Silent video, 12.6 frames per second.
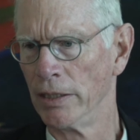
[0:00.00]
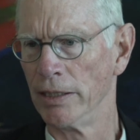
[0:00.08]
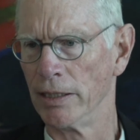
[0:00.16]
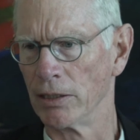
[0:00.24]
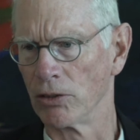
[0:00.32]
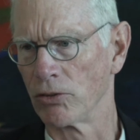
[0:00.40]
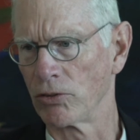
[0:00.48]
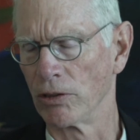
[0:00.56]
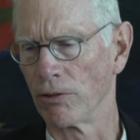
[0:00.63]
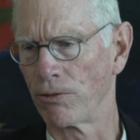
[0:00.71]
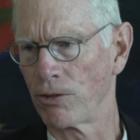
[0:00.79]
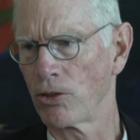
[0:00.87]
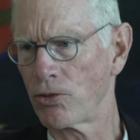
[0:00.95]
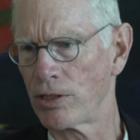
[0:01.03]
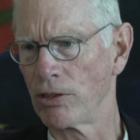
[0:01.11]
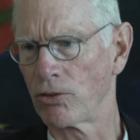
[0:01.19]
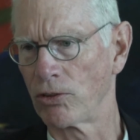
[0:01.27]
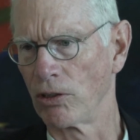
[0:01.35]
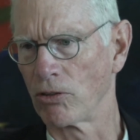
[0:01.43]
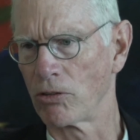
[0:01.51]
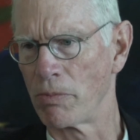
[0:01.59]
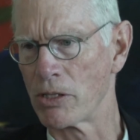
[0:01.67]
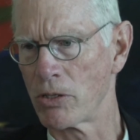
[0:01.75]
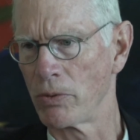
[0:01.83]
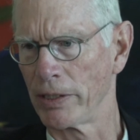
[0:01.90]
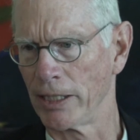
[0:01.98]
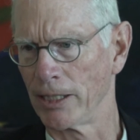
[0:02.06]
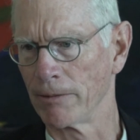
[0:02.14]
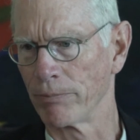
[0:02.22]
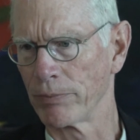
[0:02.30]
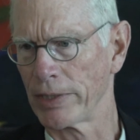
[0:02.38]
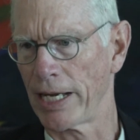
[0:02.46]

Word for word: is in the first instance between